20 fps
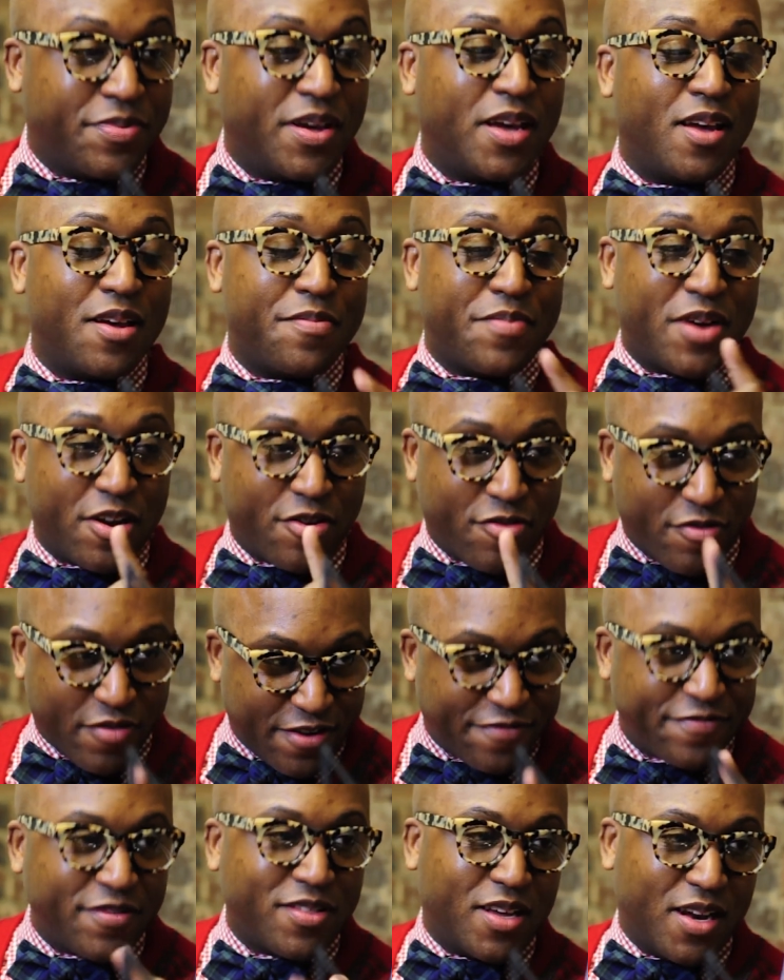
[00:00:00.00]
But am I
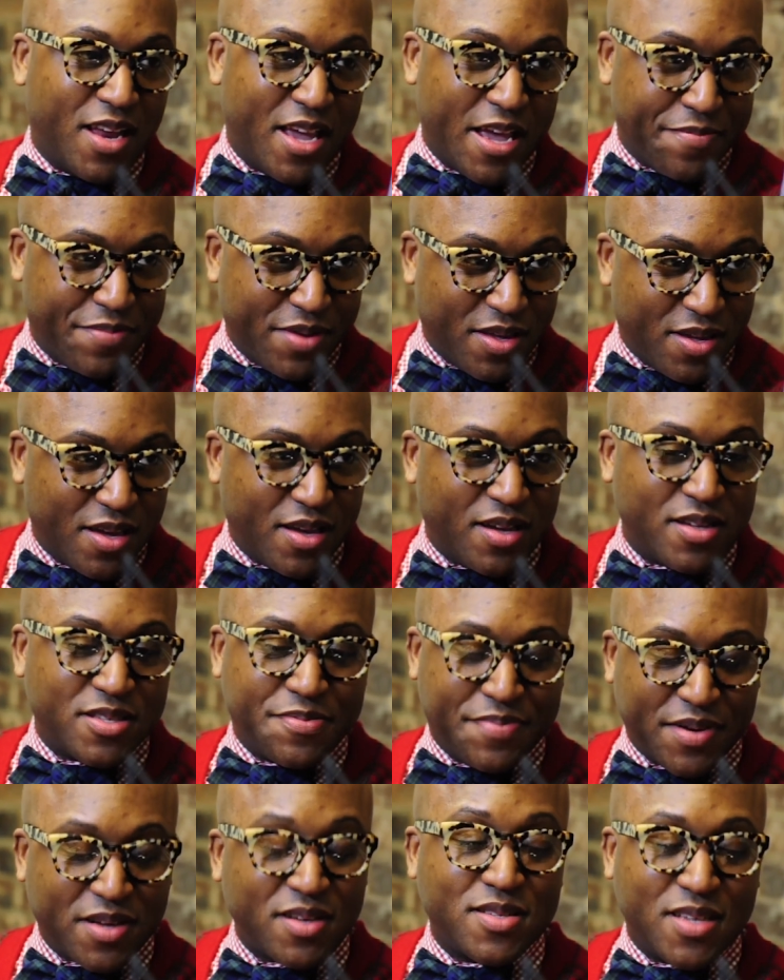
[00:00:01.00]
grateful it happened?
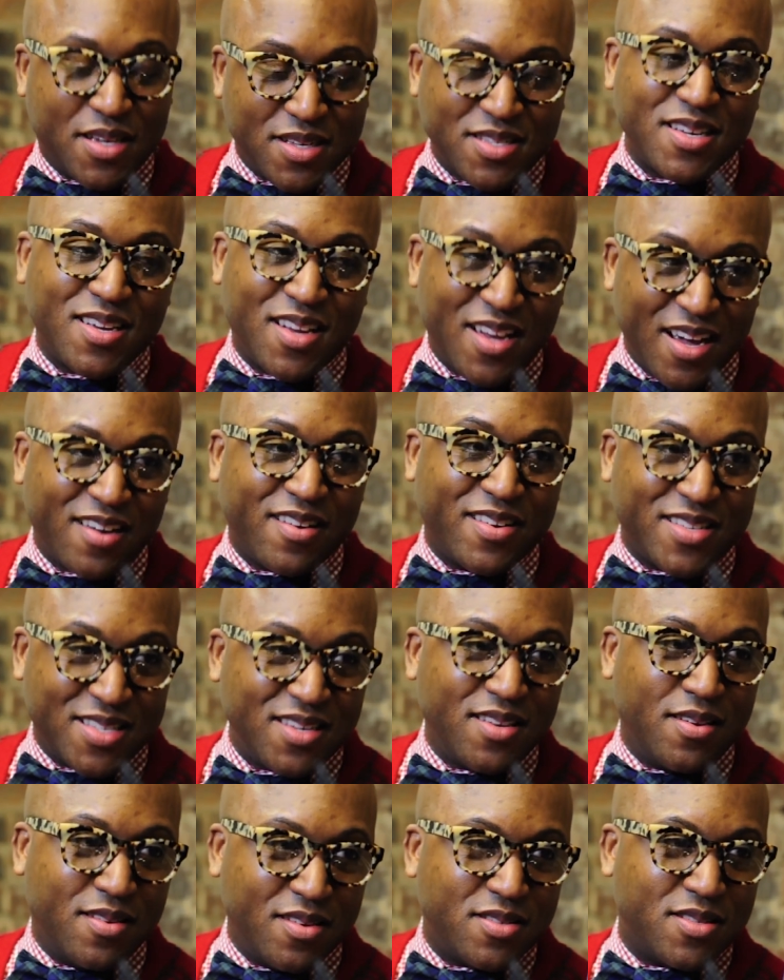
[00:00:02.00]
Yes. Because that's how I
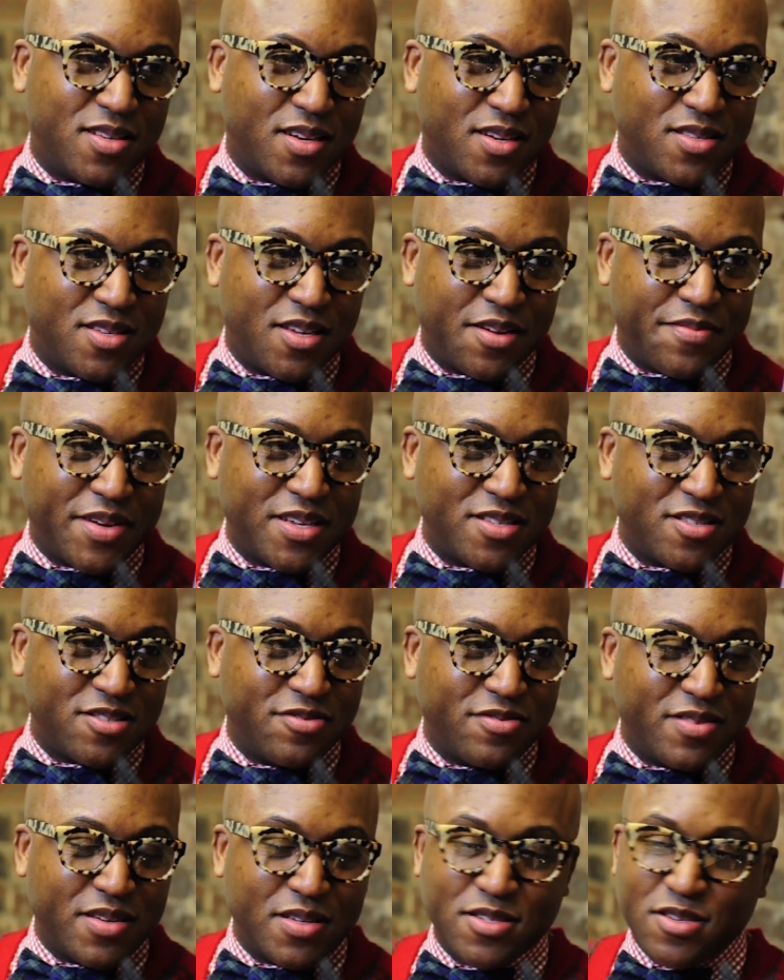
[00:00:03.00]
teach. I tell my
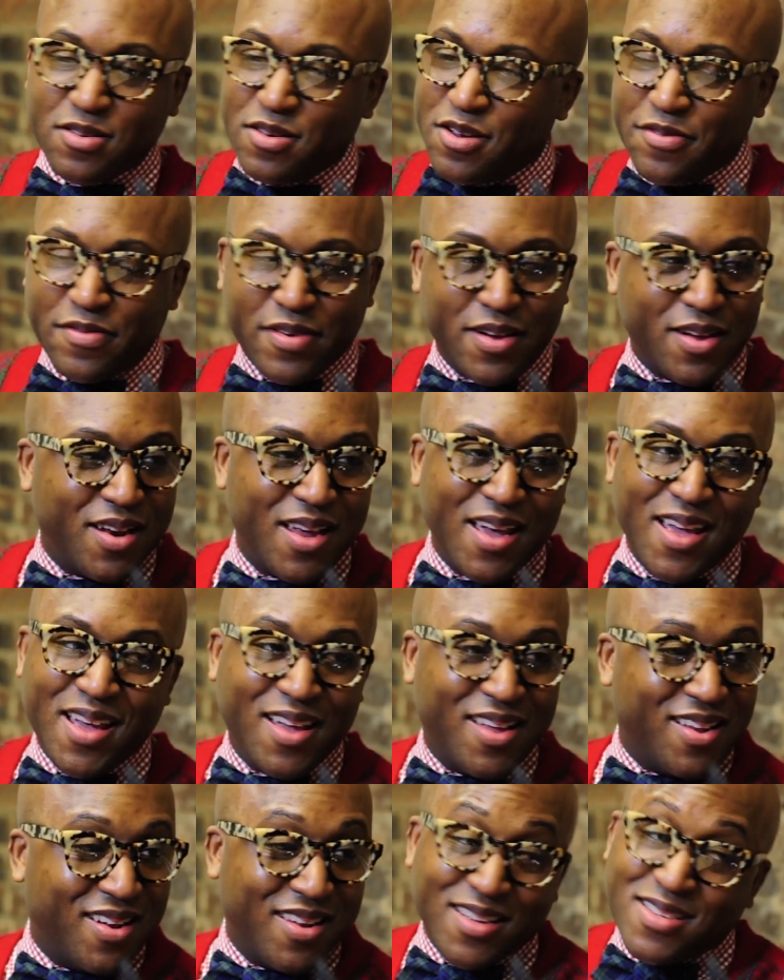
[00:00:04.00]
students, you know what?
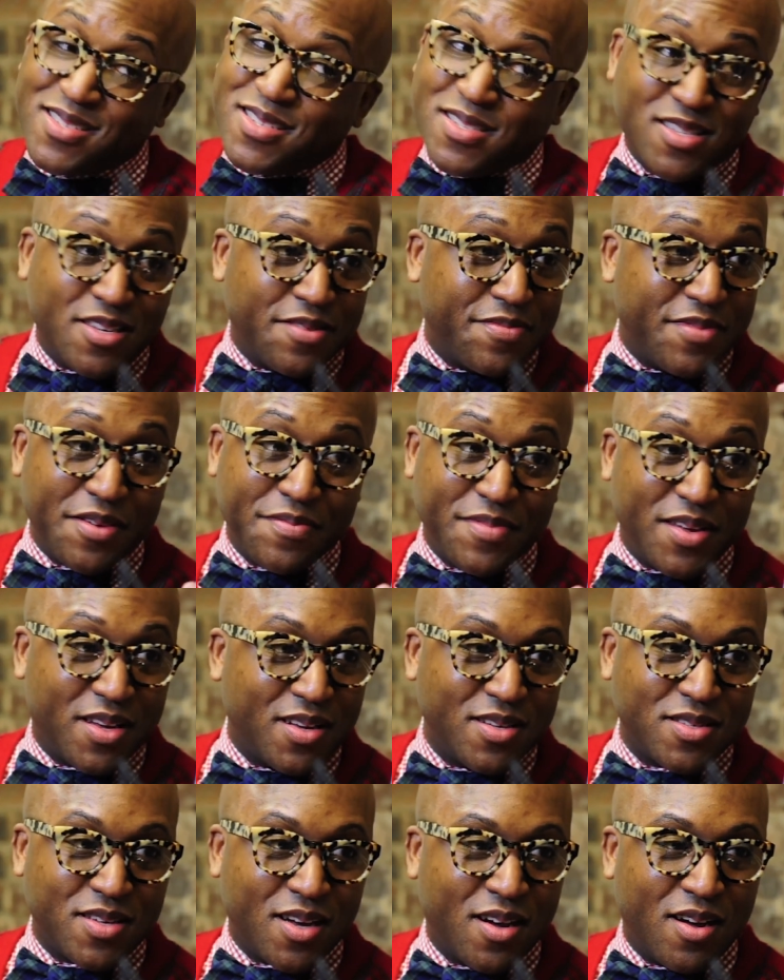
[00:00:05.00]
Listen to me,
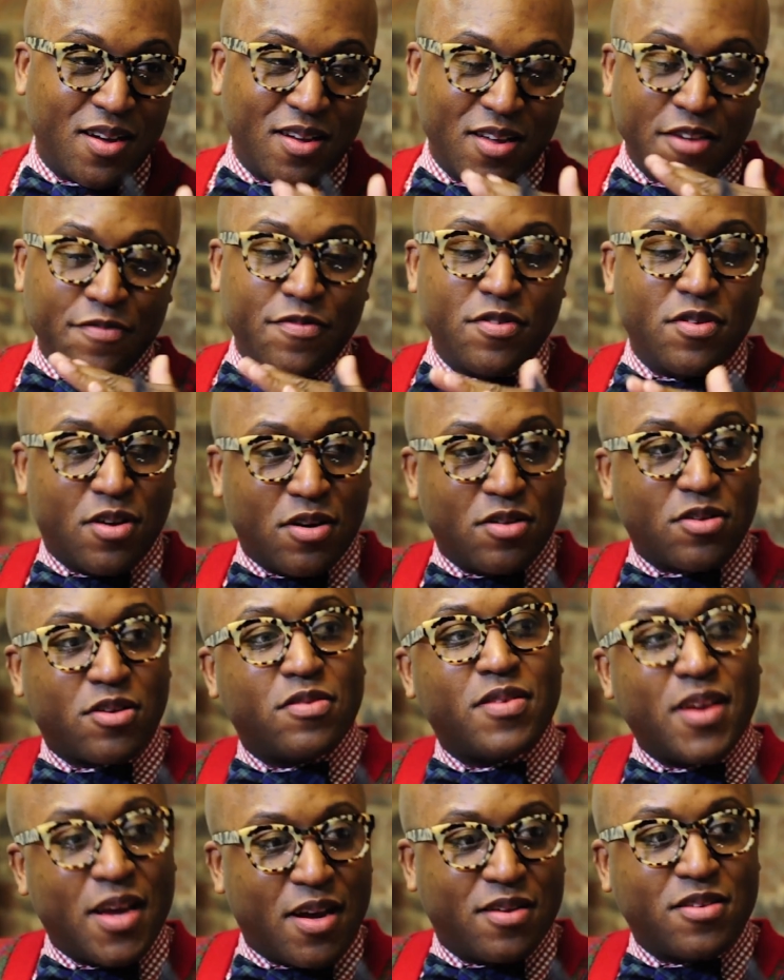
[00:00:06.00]
because if you don't
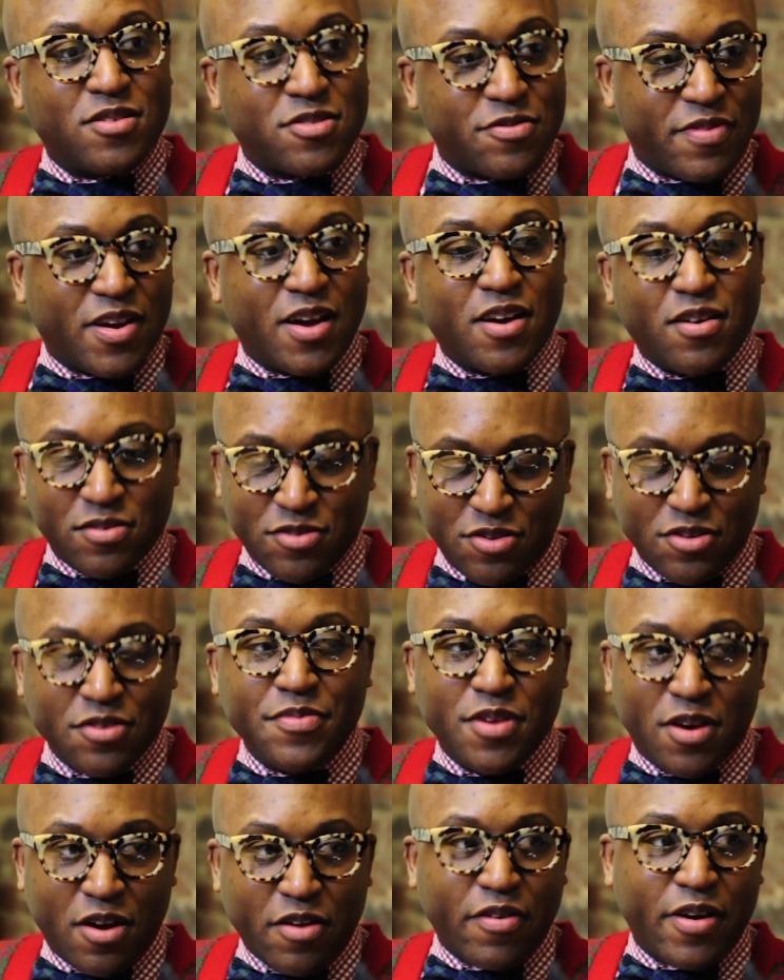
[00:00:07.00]
go down this route, you'll
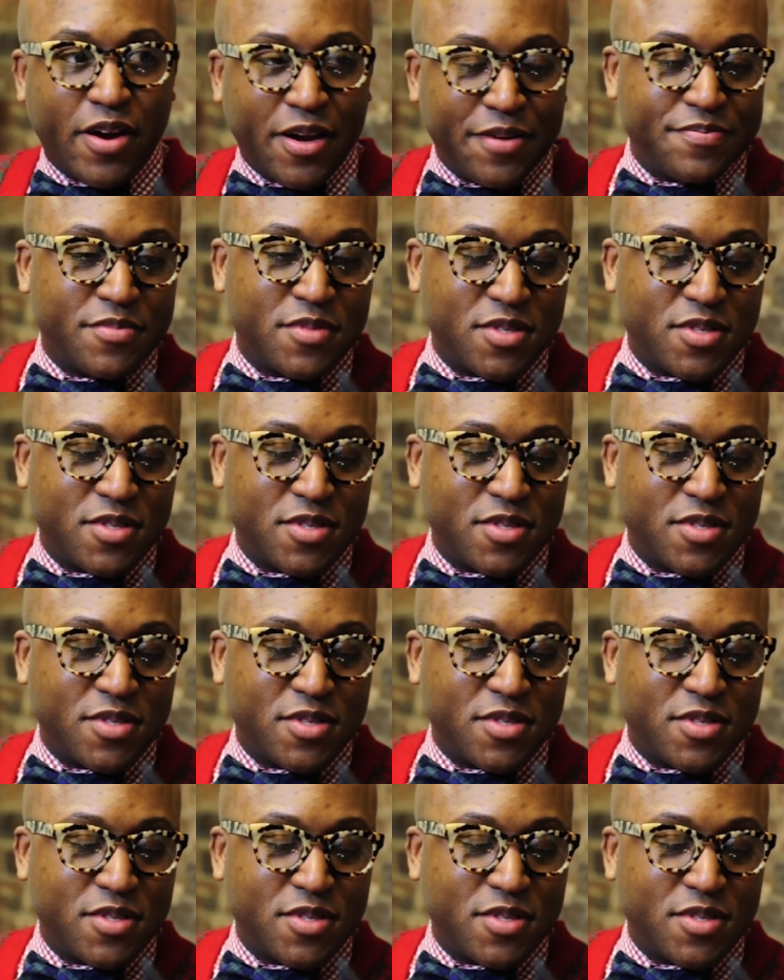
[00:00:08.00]
be all right.